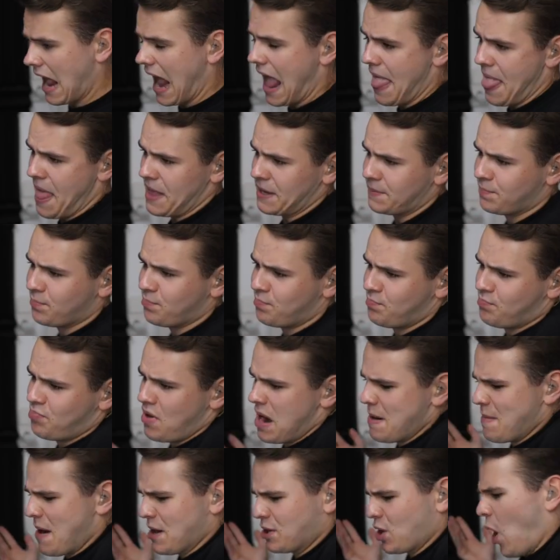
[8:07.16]
And that's
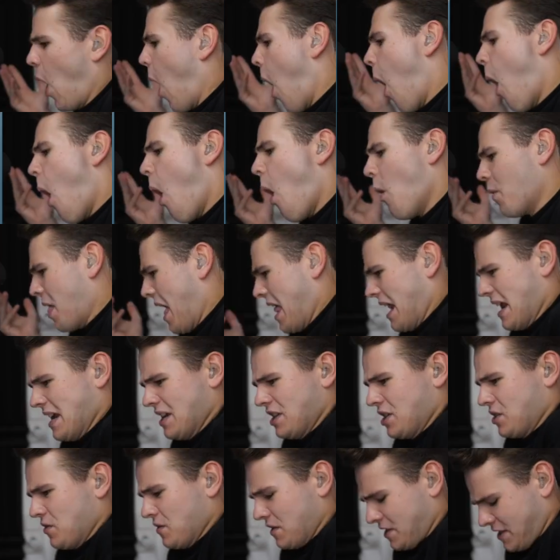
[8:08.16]
pretty much all that
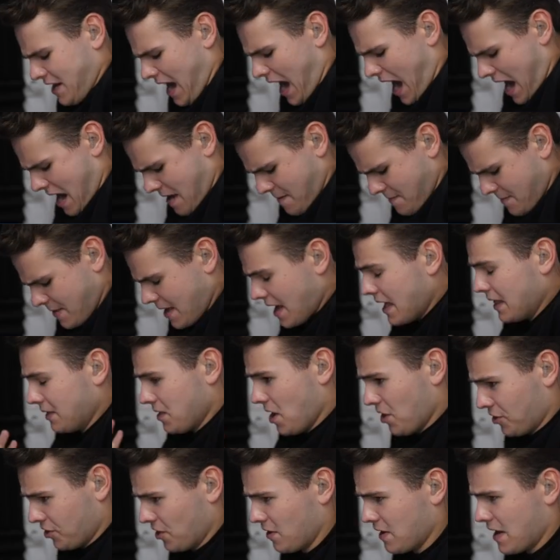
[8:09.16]
is to say,
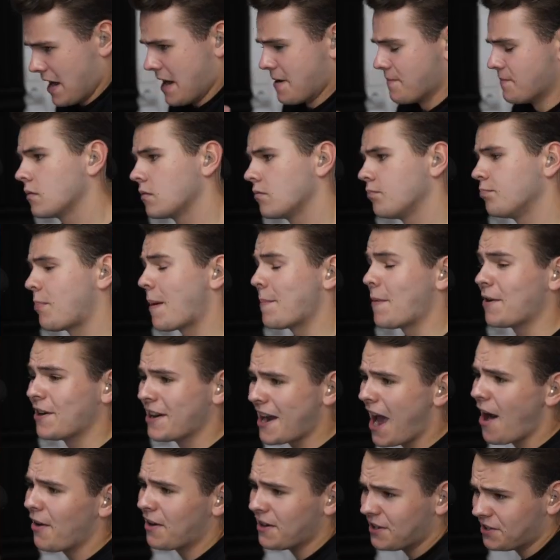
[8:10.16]
literally. But right
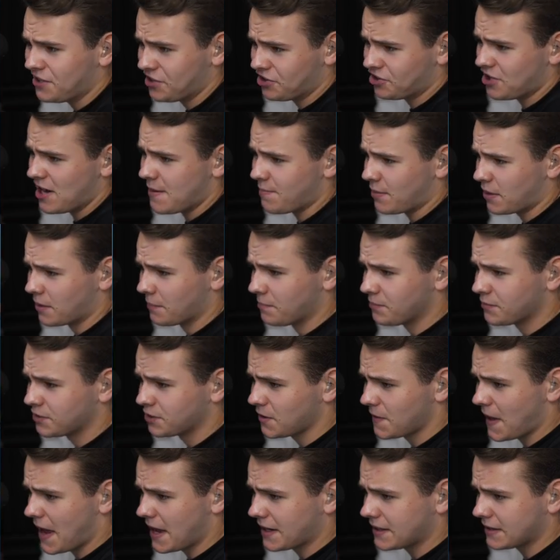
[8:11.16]
now it isn't cheaper,
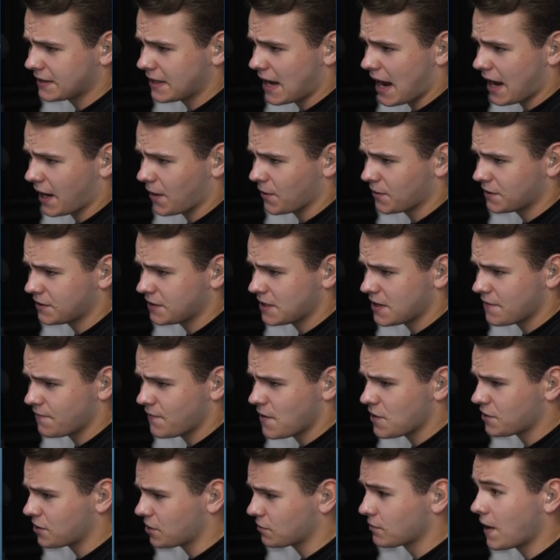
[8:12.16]
so that I don't see a
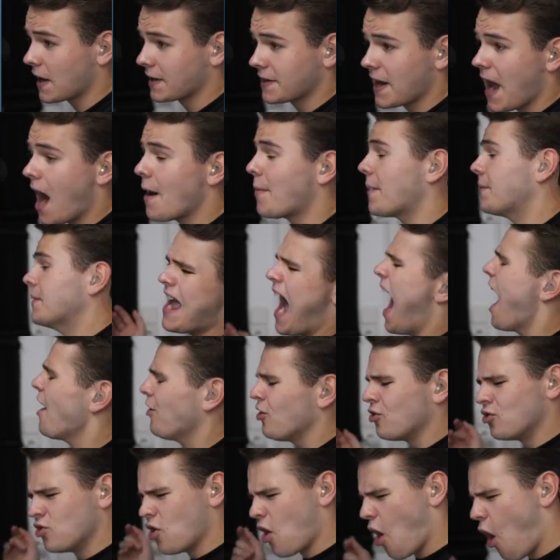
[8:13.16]
future right now, but I
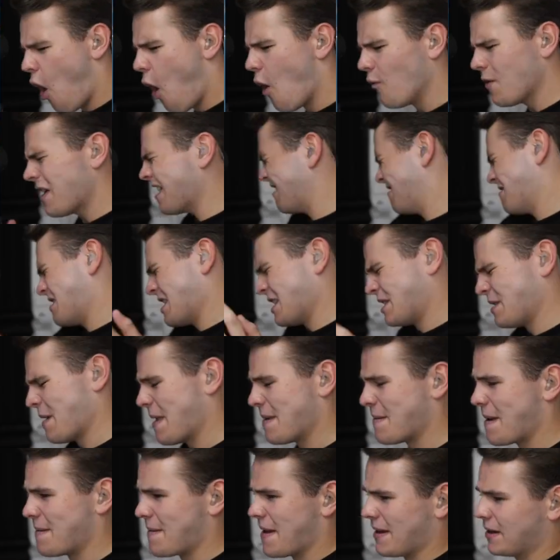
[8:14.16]
don't know.
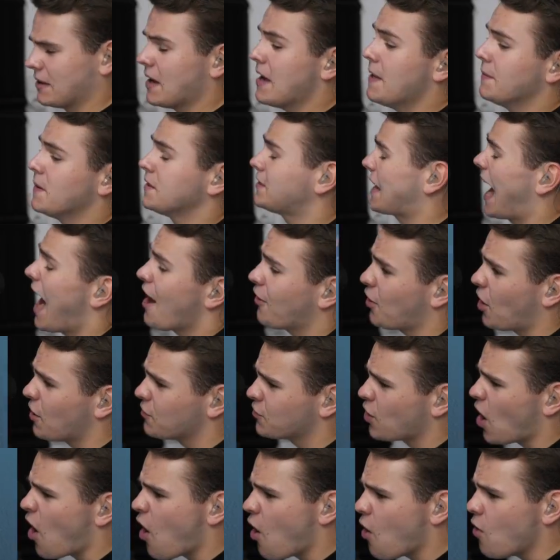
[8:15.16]
This add-on
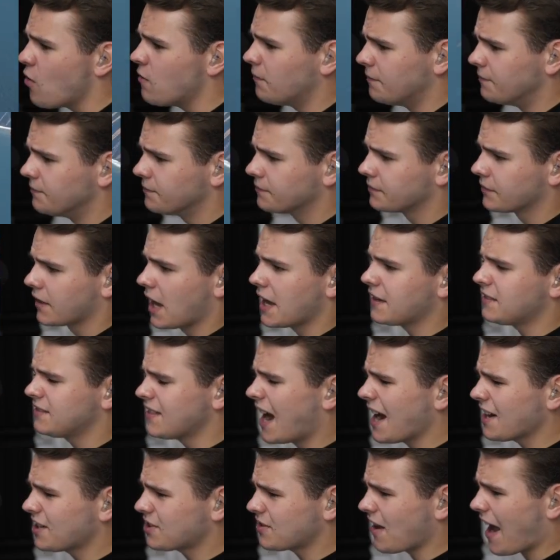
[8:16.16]
though, it's
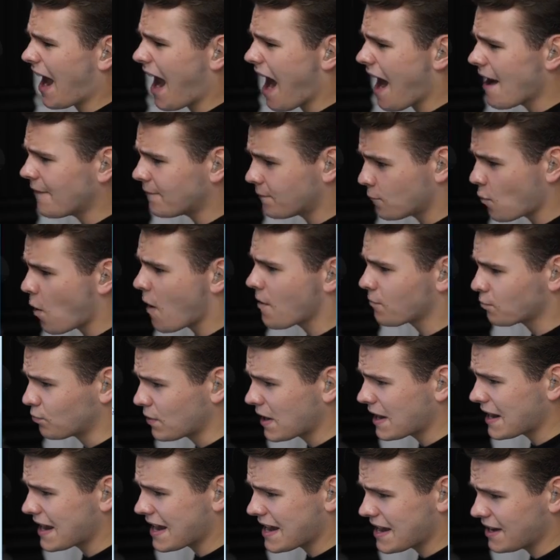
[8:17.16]
nice to have one
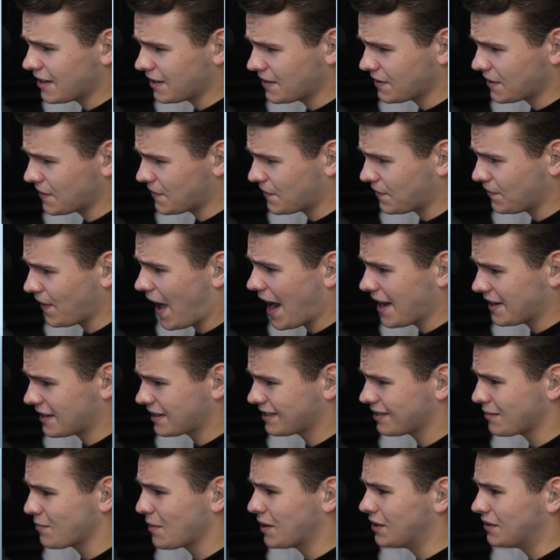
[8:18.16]
really here in the flight
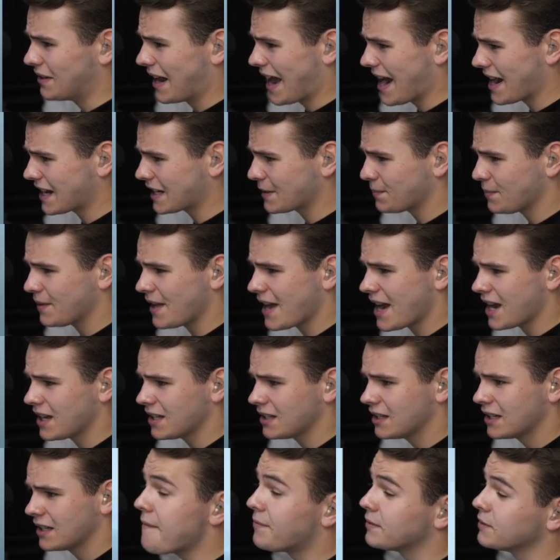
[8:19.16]
simulator
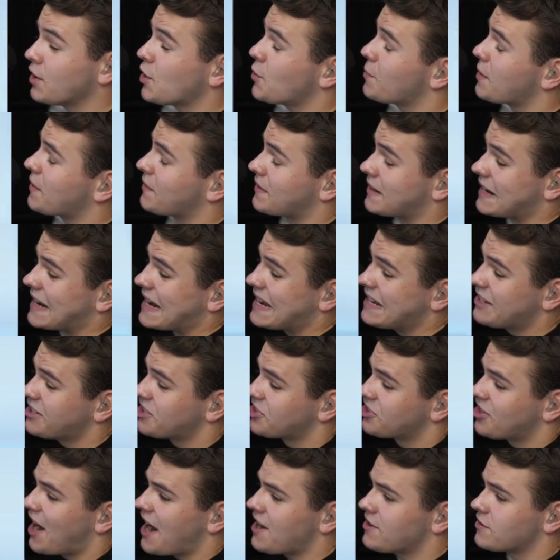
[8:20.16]
X-plane. a little bit of an
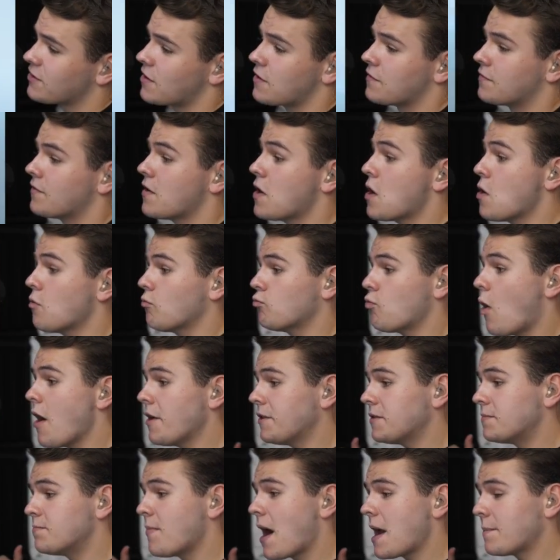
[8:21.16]
insight of
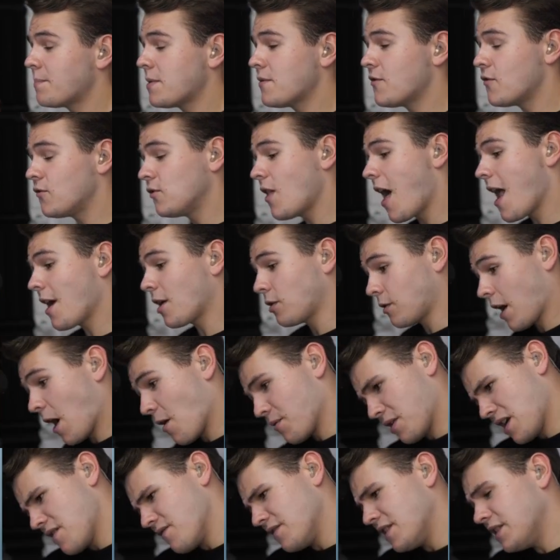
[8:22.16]
what might be flying
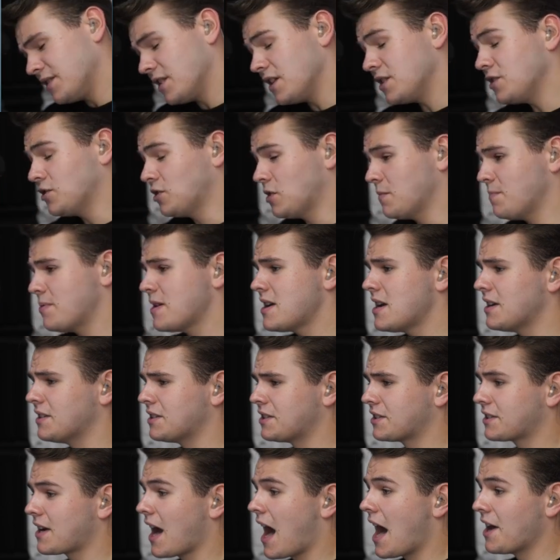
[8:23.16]
around even in the European
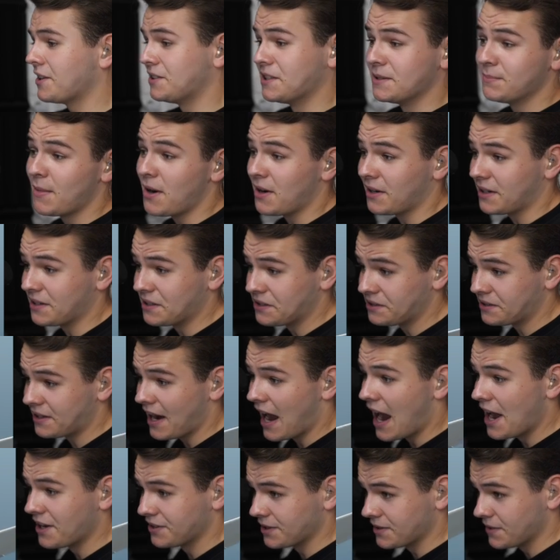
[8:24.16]
skies and American
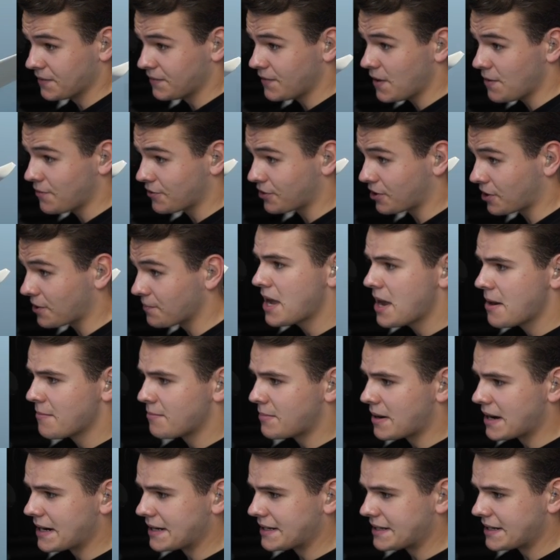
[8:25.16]
skies in the future,
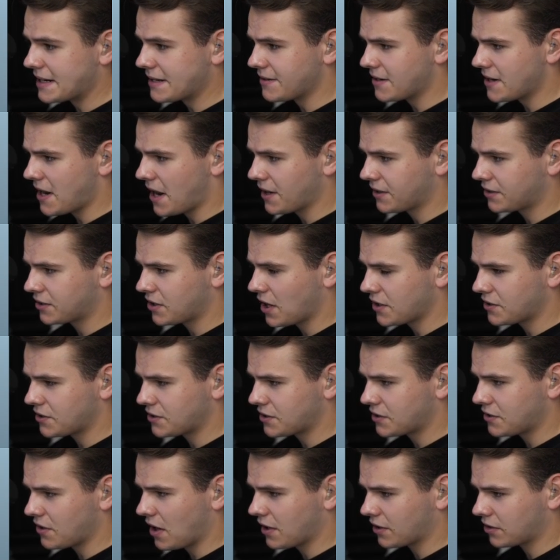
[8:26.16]
but
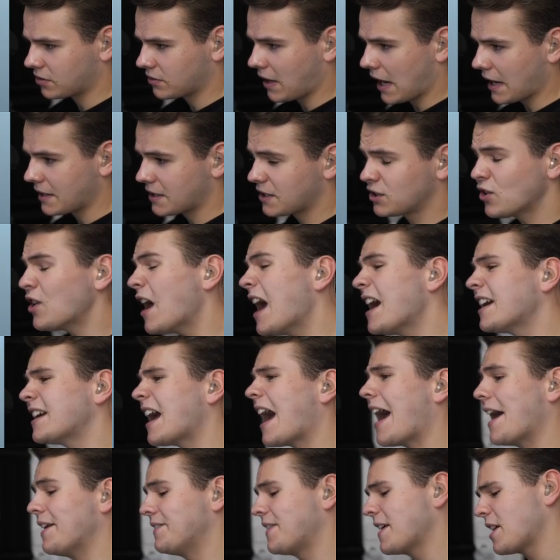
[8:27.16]
not great. So yeah,
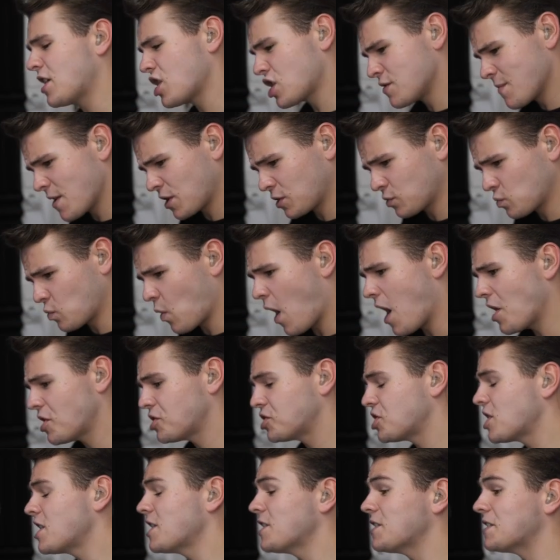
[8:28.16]
guys, thank you so much for
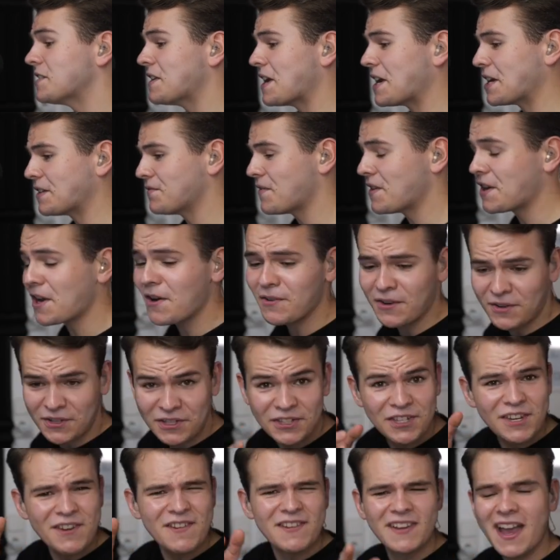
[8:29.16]
watching today's video, and I'll
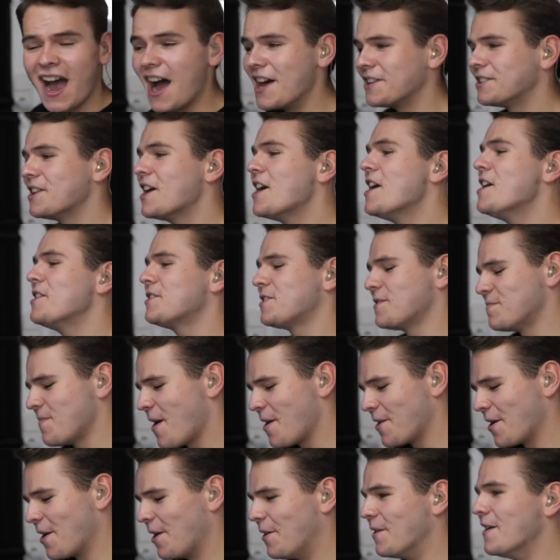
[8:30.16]
see you guys
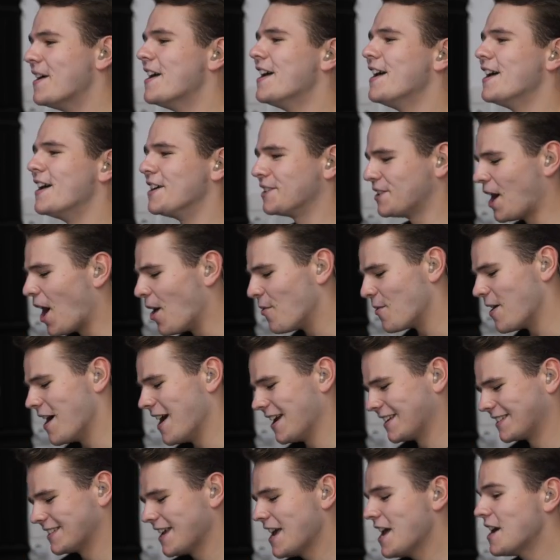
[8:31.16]
tomorrow. As
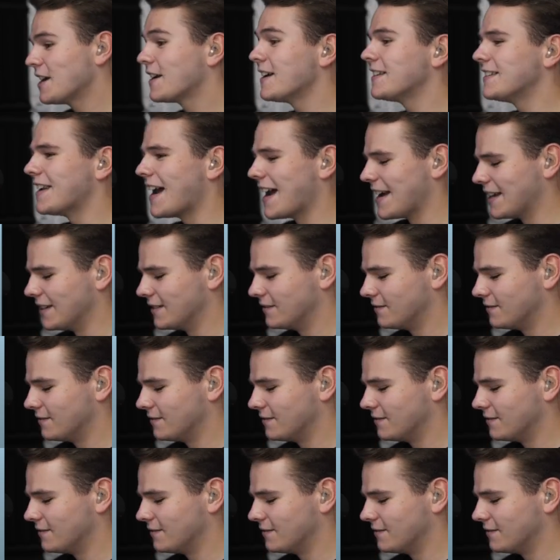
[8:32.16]
always, good night.